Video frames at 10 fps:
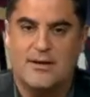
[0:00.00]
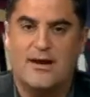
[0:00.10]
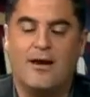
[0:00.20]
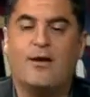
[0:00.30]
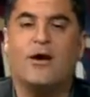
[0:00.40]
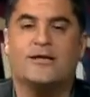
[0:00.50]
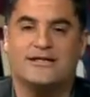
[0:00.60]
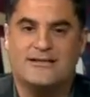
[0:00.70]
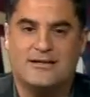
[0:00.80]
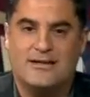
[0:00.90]
Here are the
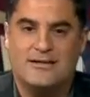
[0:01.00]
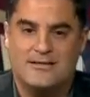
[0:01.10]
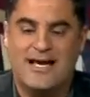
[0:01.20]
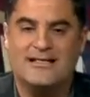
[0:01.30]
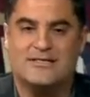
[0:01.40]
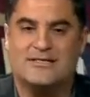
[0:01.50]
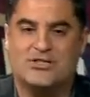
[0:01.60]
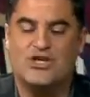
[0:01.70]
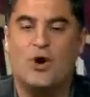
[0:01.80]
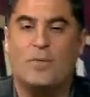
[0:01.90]
Texas
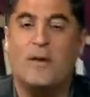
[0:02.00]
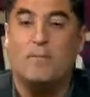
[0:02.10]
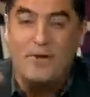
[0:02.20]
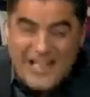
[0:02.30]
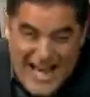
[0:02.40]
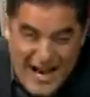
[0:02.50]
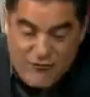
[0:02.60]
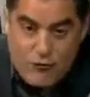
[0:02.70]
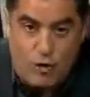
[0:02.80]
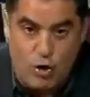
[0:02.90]
GOP
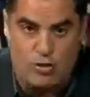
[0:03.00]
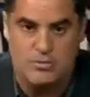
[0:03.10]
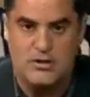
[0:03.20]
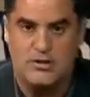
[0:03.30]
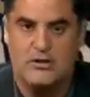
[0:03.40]
platform.